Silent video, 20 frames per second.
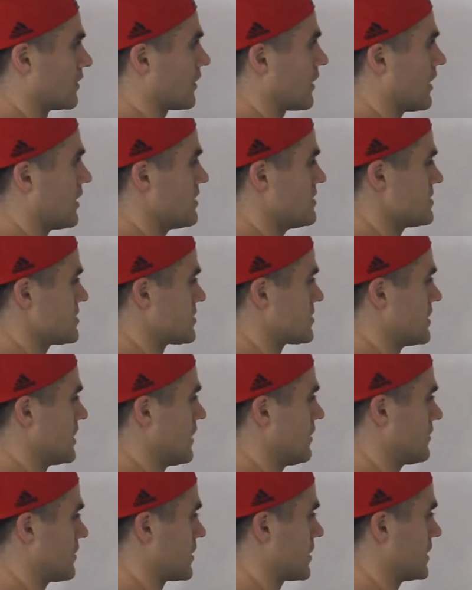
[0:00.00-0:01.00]
Okay, so
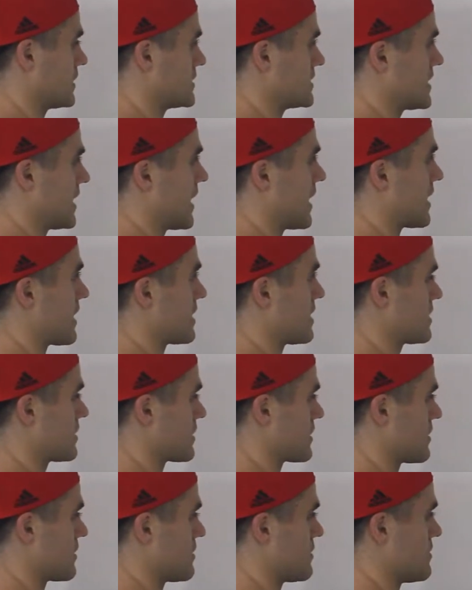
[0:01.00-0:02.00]
now we're going to take
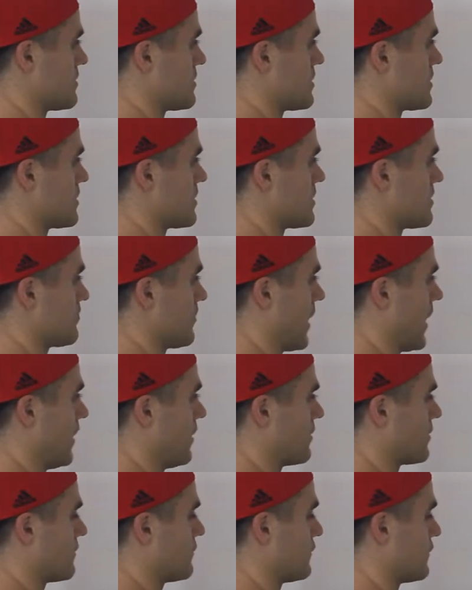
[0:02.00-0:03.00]
the
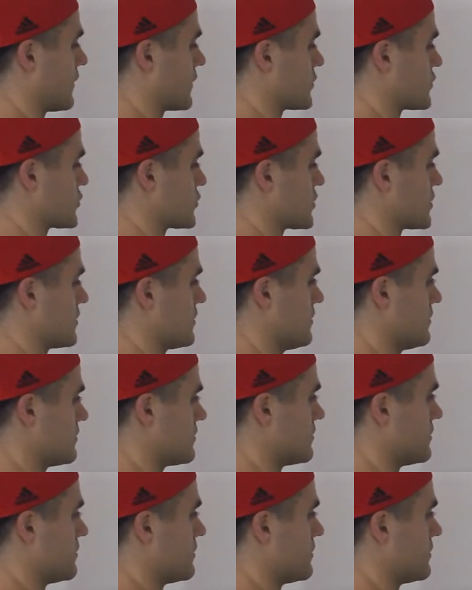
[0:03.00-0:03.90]
parent function